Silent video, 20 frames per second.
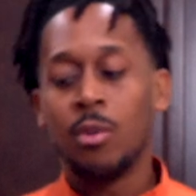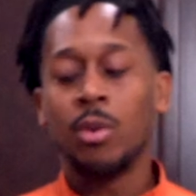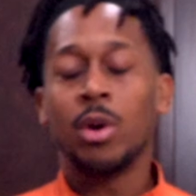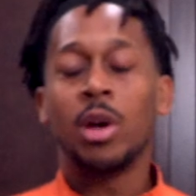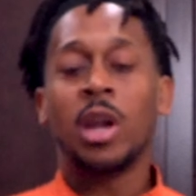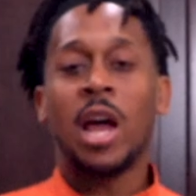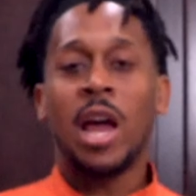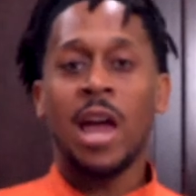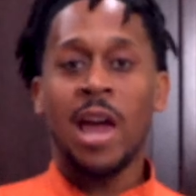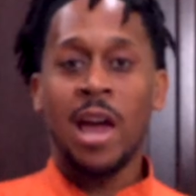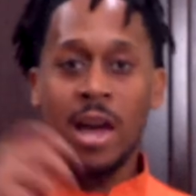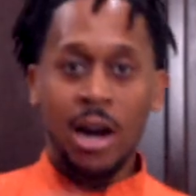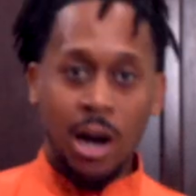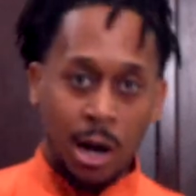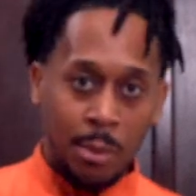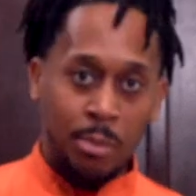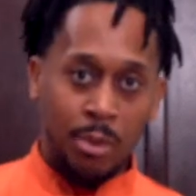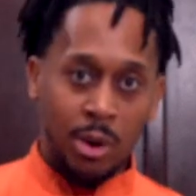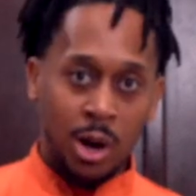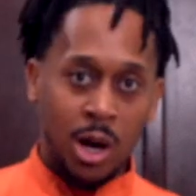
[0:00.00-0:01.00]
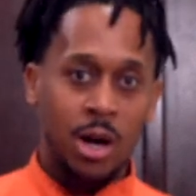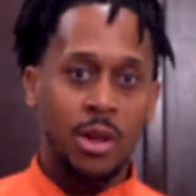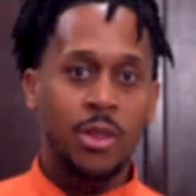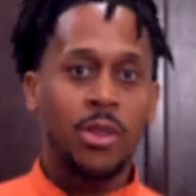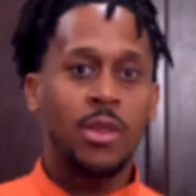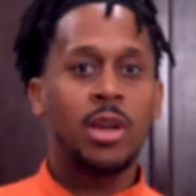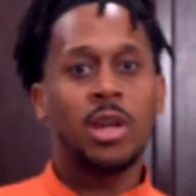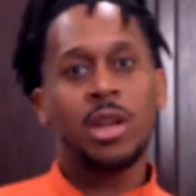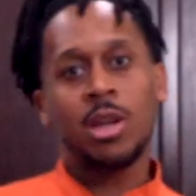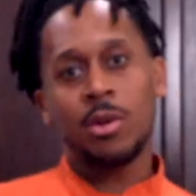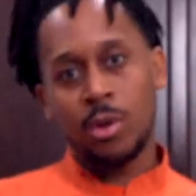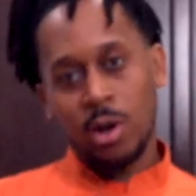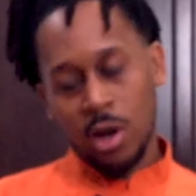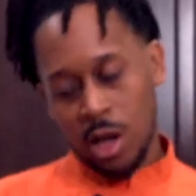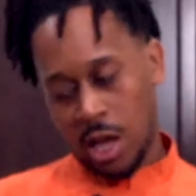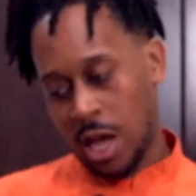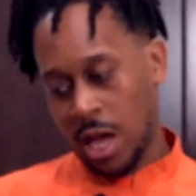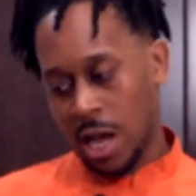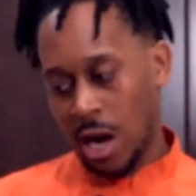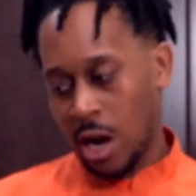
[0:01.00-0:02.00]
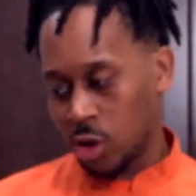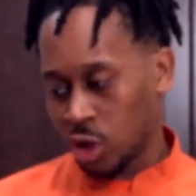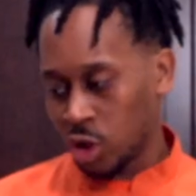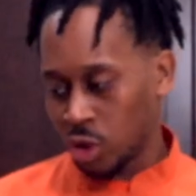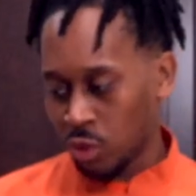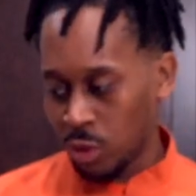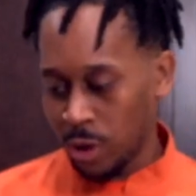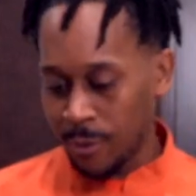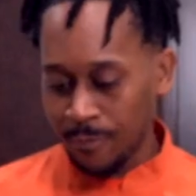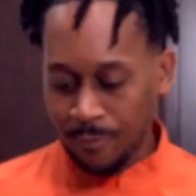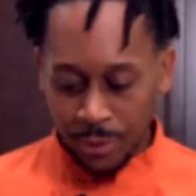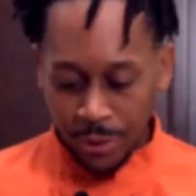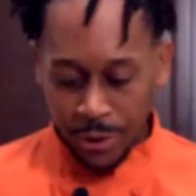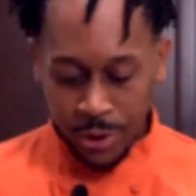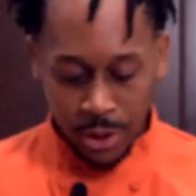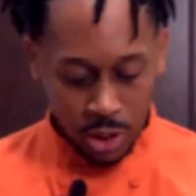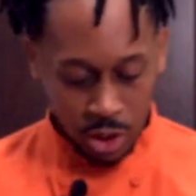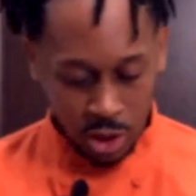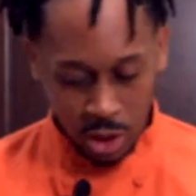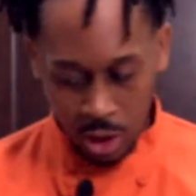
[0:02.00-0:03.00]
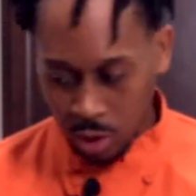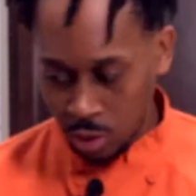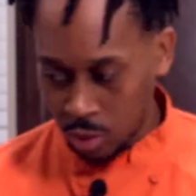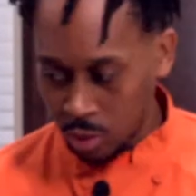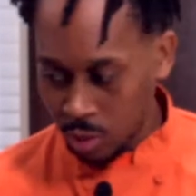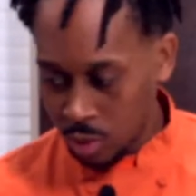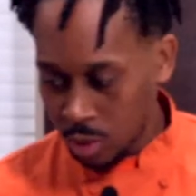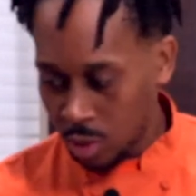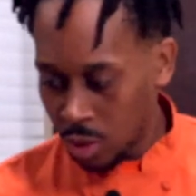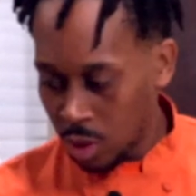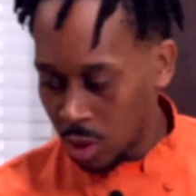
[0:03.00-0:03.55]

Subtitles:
We're gonna add our broth and then we're gonna add our shrimp. So